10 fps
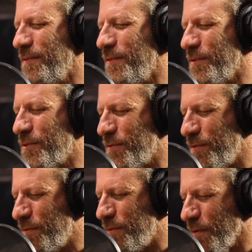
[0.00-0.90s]
your
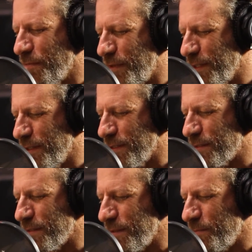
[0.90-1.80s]
truth, your
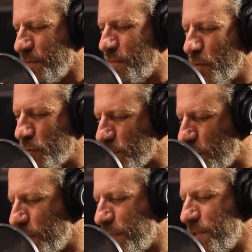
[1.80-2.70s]
feelings. Be
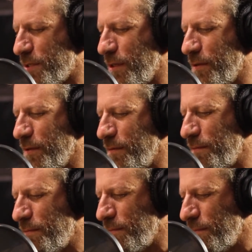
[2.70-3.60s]
vulnerable with each other.
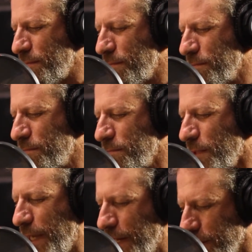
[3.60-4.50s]

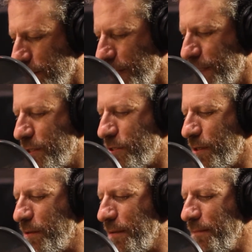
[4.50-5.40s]
Care about each
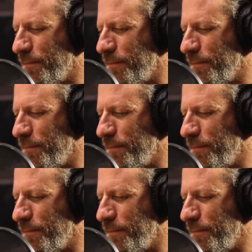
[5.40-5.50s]
other.